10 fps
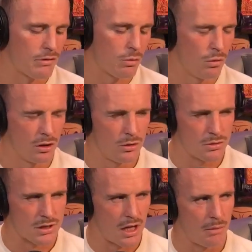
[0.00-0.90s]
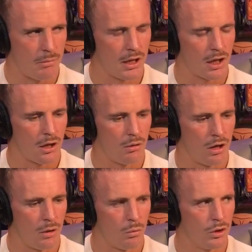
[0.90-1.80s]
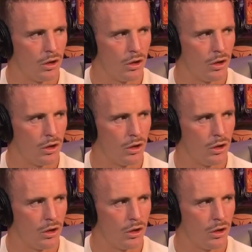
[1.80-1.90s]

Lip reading: to what you were saying a minute ago, like, would